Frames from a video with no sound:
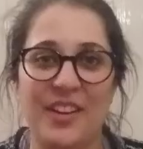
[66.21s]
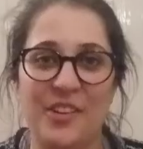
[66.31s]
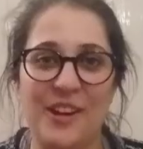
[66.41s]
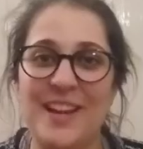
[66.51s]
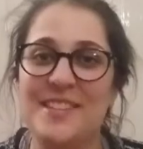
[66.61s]

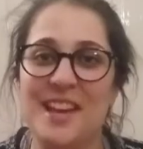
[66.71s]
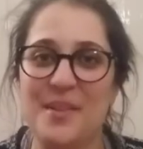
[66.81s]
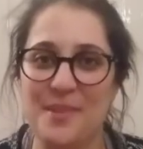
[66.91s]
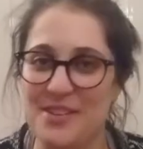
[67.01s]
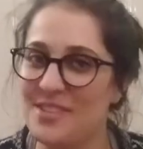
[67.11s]
Alright,
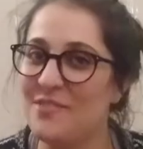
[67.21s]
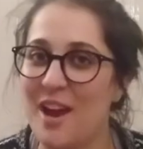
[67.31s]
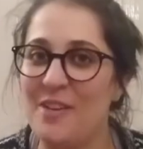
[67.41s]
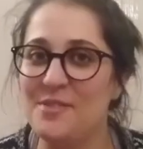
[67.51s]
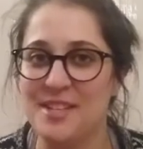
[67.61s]
I'm now
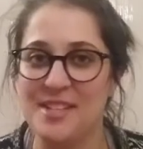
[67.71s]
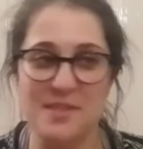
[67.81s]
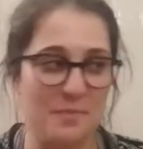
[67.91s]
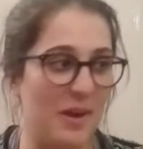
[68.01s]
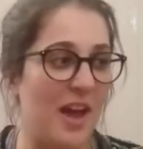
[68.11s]

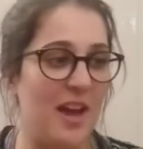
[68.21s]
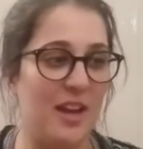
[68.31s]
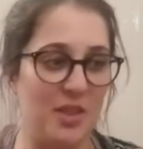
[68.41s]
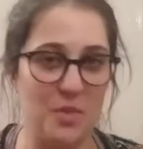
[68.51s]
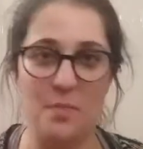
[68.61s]
surrounded
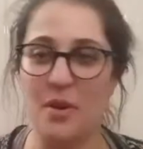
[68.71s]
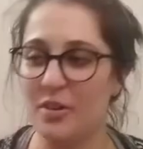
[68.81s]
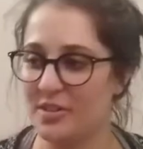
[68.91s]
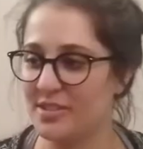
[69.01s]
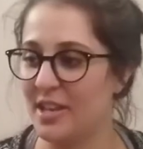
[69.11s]
by the
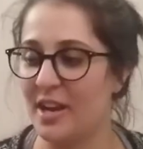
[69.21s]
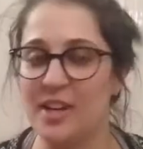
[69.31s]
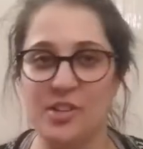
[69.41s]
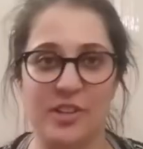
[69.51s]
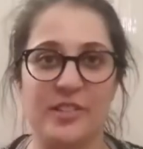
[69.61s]
books that I
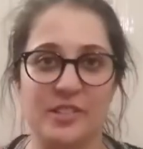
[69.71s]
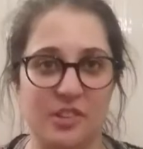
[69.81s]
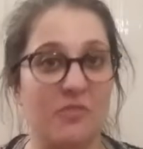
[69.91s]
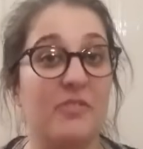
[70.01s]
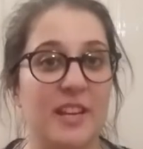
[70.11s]
just
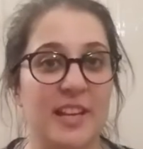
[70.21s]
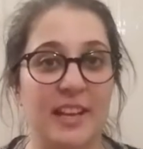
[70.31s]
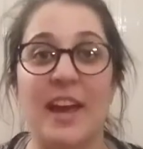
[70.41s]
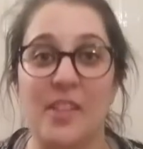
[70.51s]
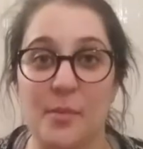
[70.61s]
don't really
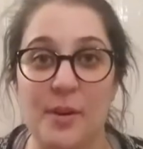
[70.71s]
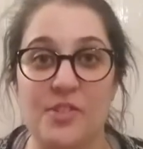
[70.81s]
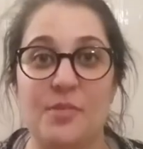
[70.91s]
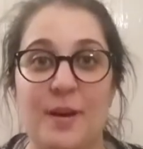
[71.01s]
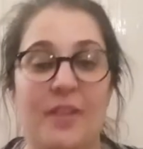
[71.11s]
care that
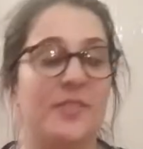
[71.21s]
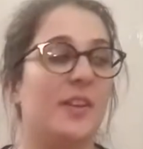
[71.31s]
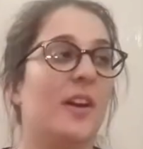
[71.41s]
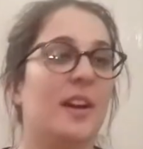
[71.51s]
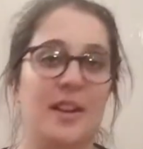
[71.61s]
much about,
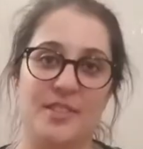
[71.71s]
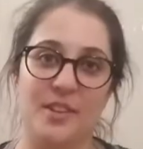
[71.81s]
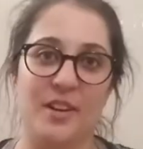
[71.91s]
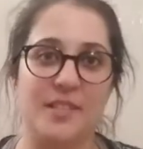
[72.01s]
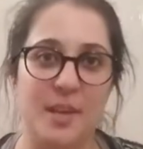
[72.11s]
so
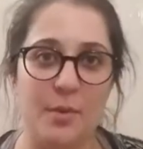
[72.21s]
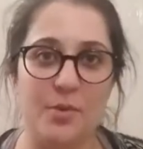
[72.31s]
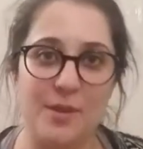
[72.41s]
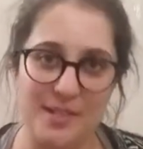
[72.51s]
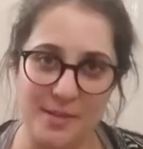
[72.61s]
let's see
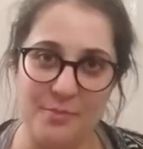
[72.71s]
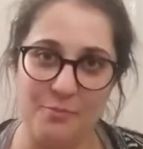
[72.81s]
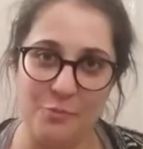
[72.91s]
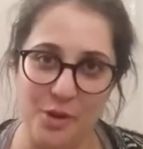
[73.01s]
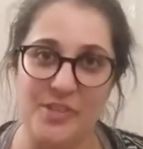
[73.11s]
which ones I
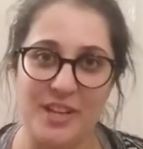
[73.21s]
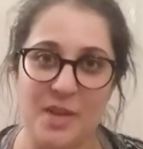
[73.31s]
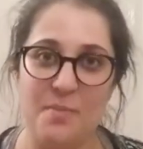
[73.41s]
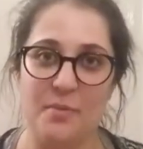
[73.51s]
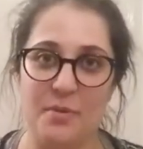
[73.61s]
want to
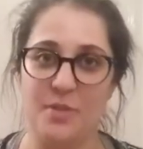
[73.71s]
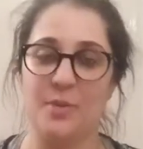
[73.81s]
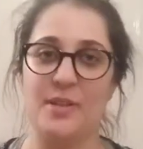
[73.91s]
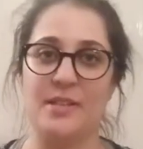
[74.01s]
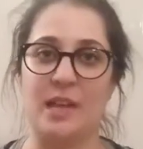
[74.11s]
keep and which
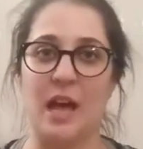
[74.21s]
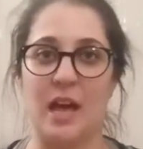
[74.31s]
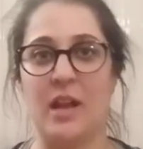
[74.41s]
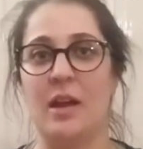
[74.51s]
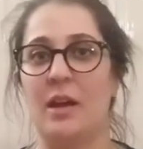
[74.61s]
ones
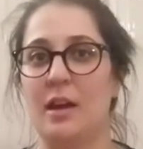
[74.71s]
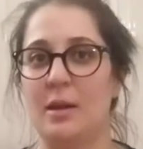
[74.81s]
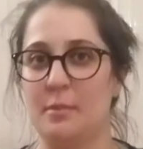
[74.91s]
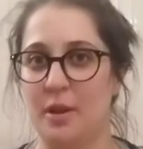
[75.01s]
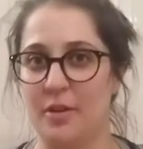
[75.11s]
I
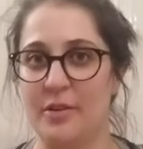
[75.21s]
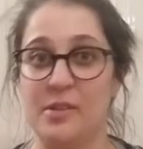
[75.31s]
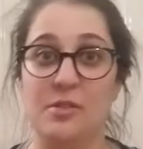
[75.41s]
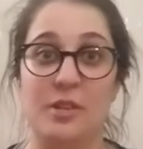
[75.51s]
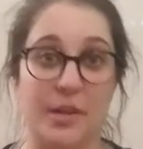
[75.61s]
am going
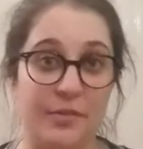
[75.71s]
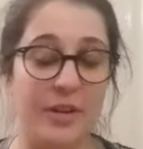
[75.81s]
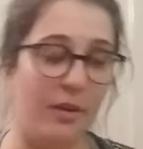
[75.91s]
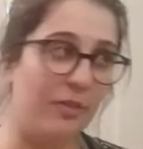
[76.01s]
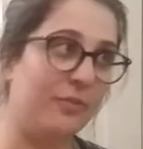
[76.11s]
to get rid
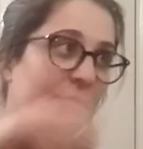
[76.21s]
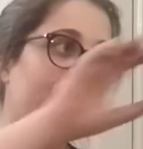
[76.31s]
of.